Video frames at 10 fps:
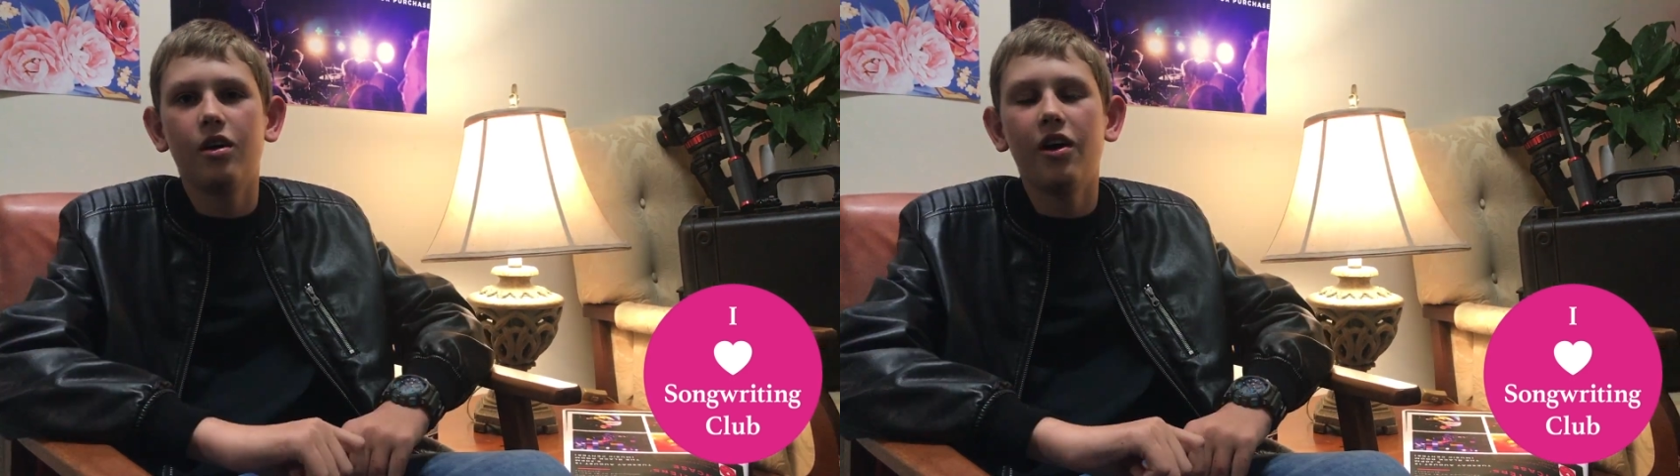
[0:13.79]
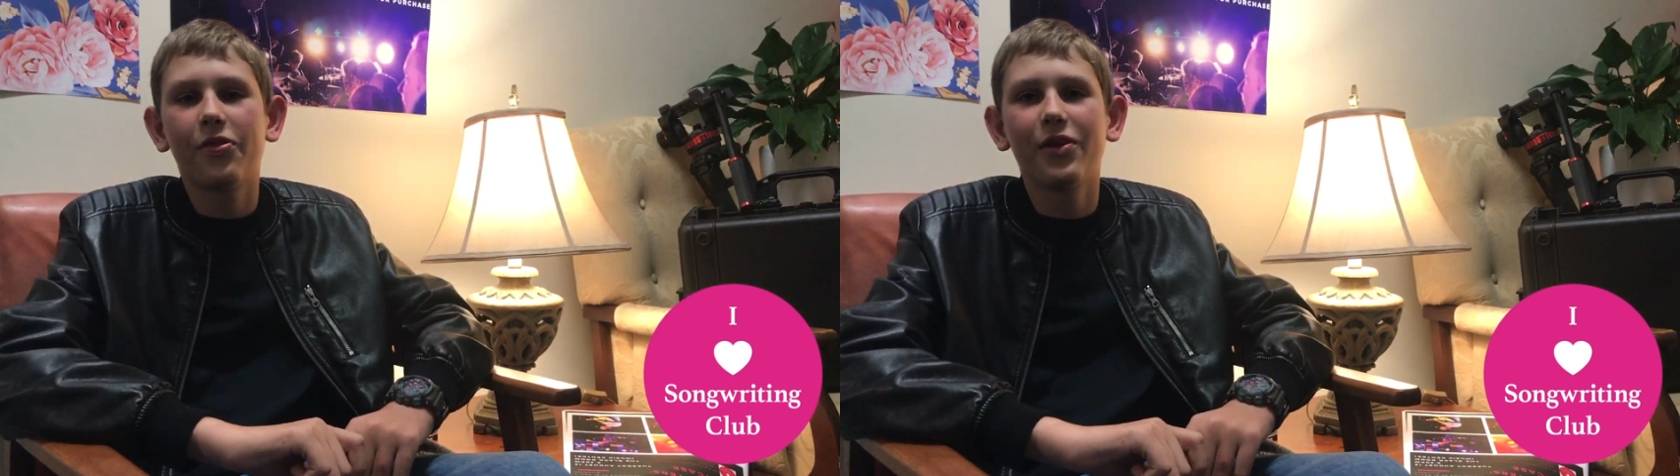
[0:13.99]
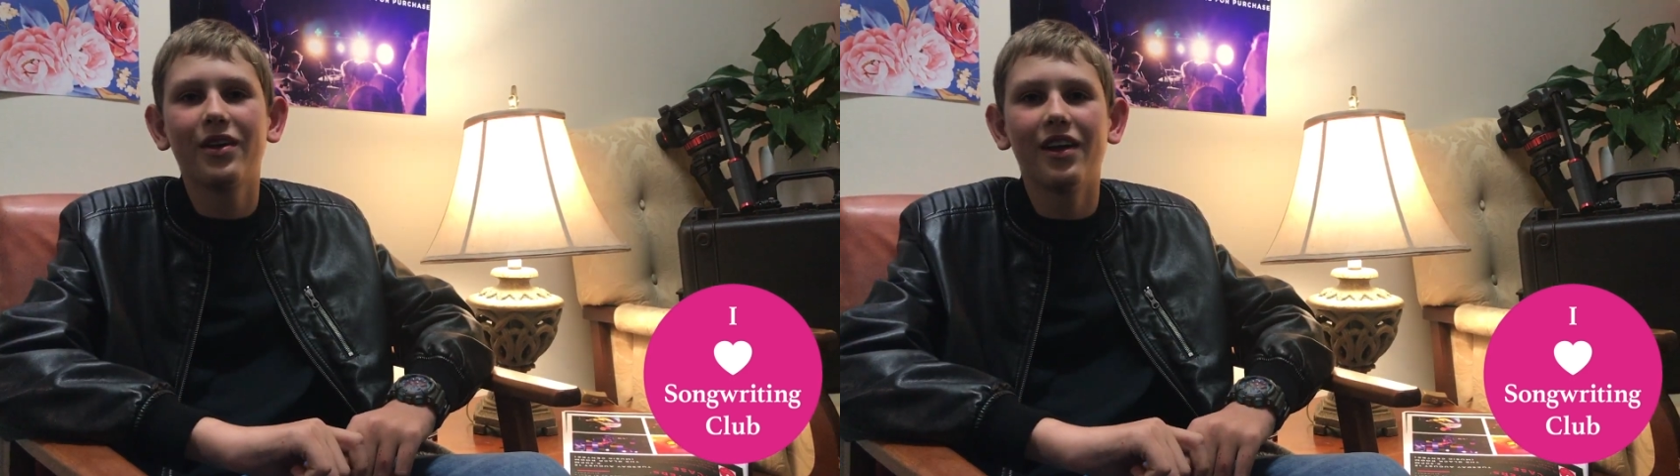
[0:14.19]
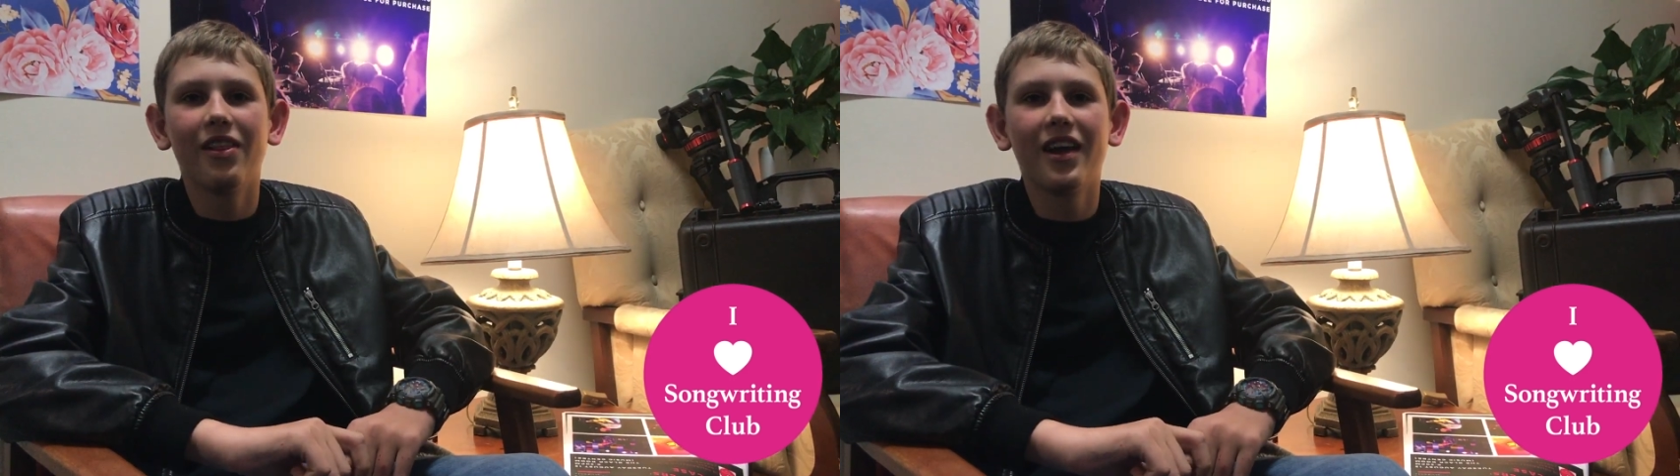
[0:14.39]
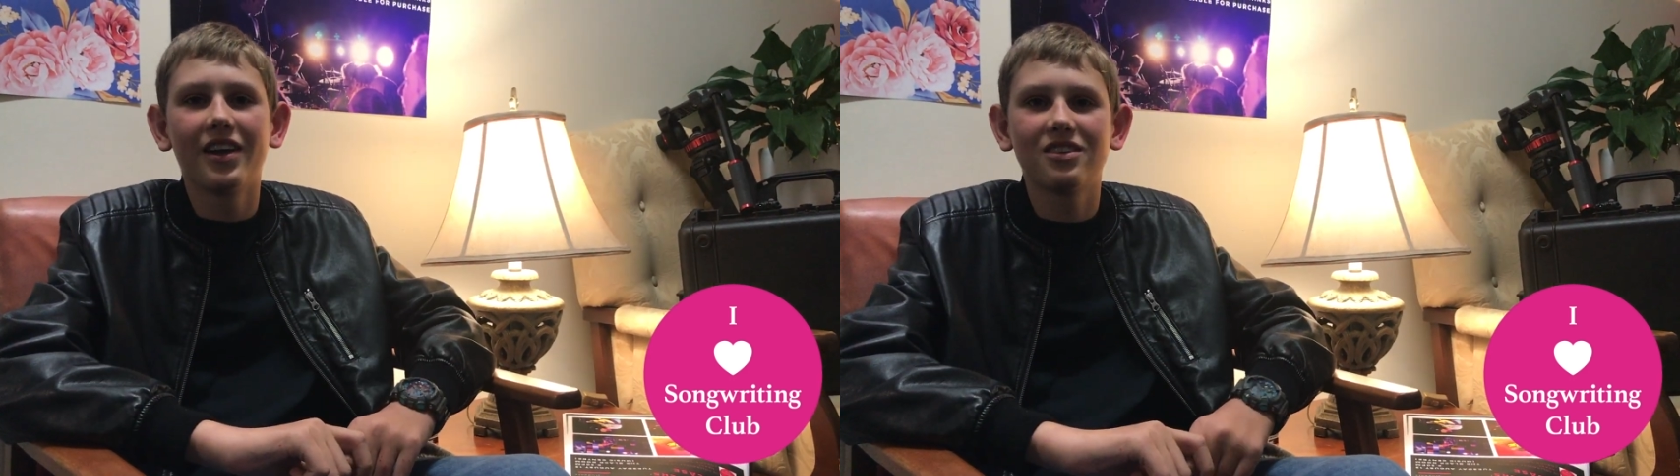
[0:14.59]
I think I
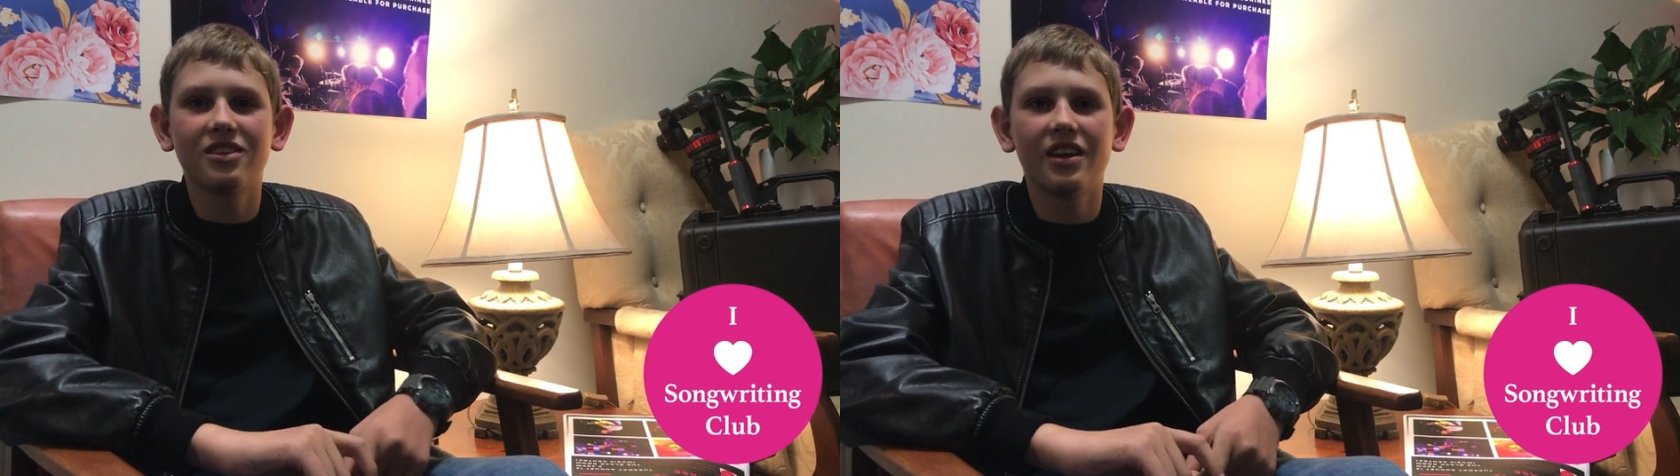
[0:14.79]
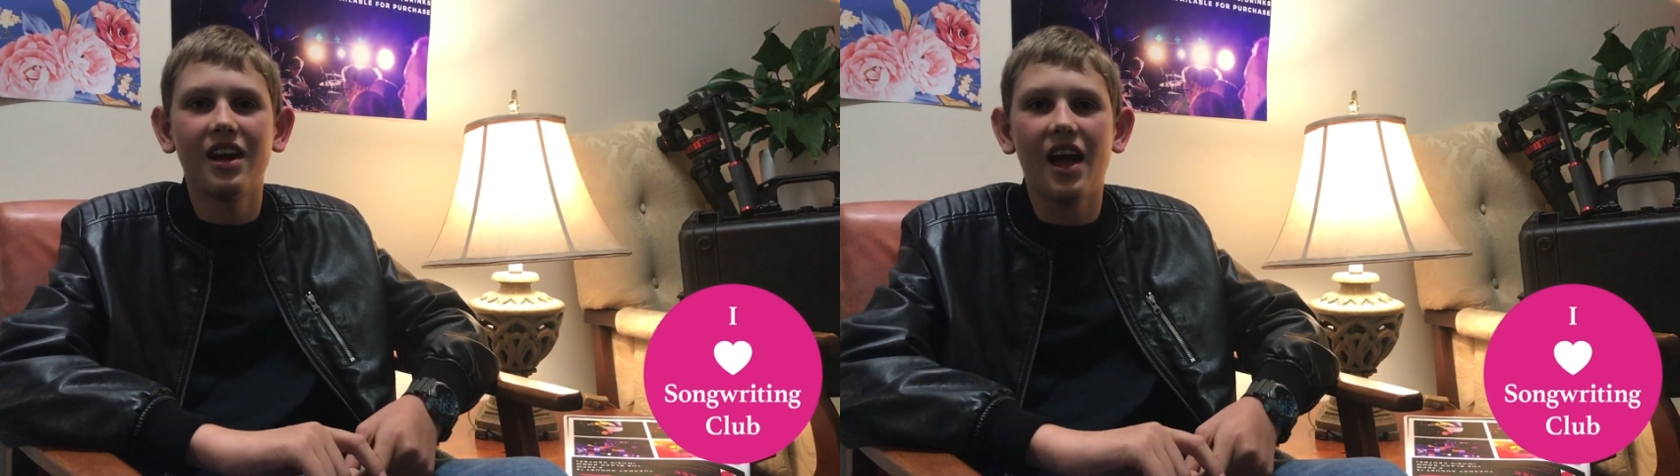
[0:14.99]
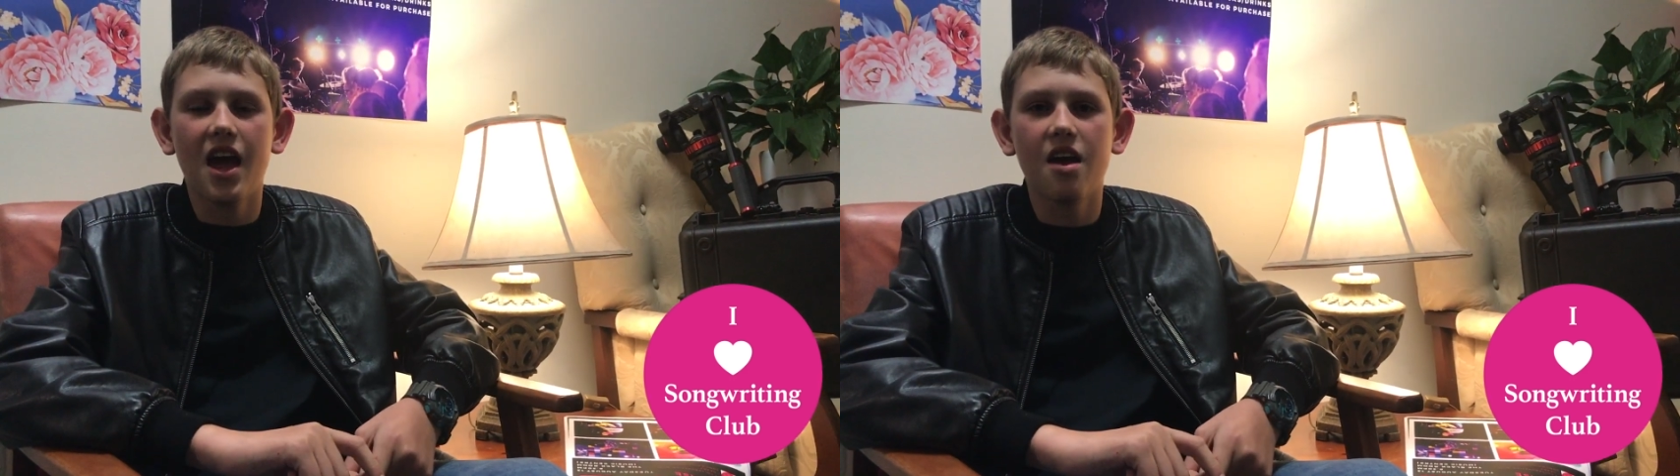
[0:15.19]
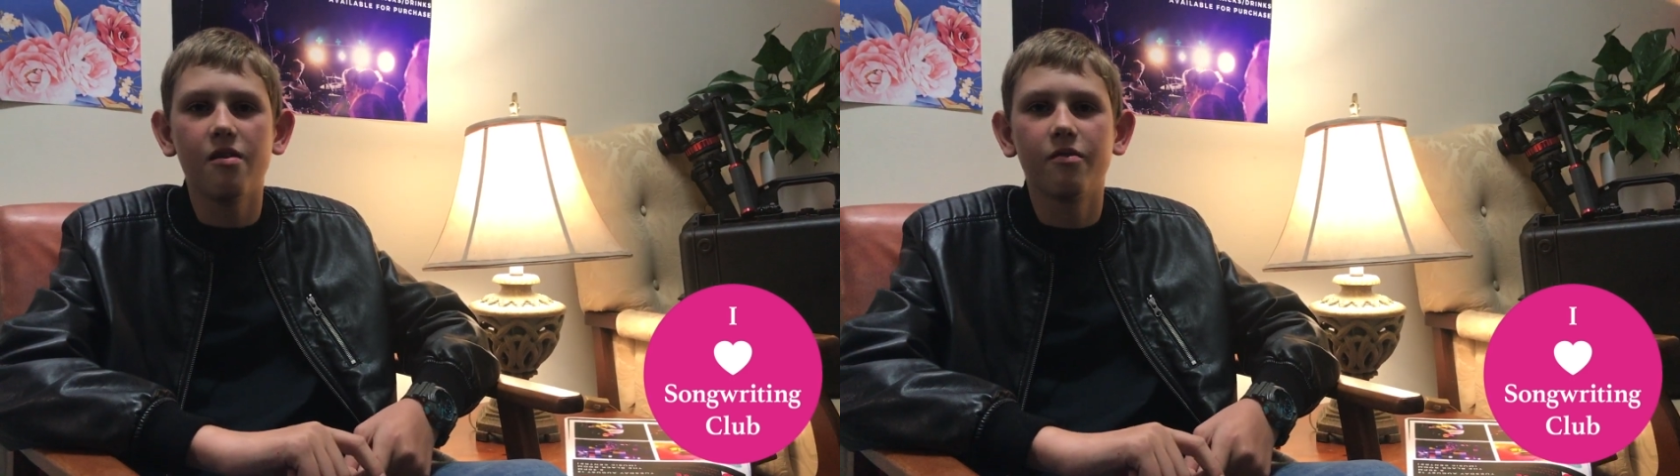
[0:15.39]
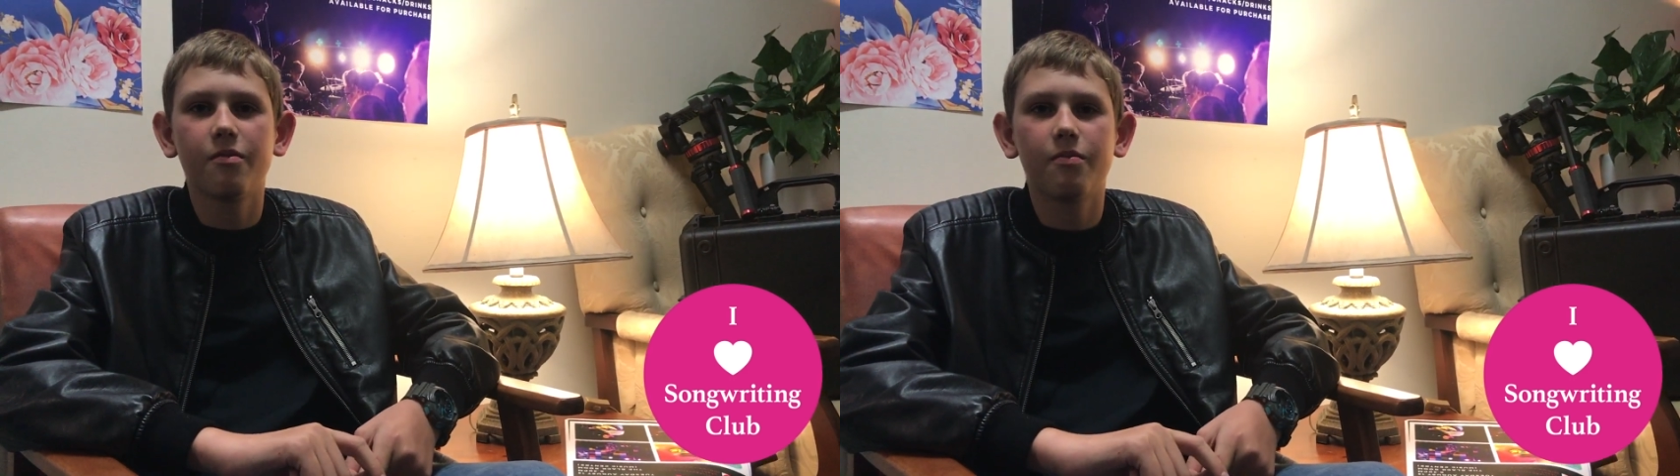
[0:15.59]
like to have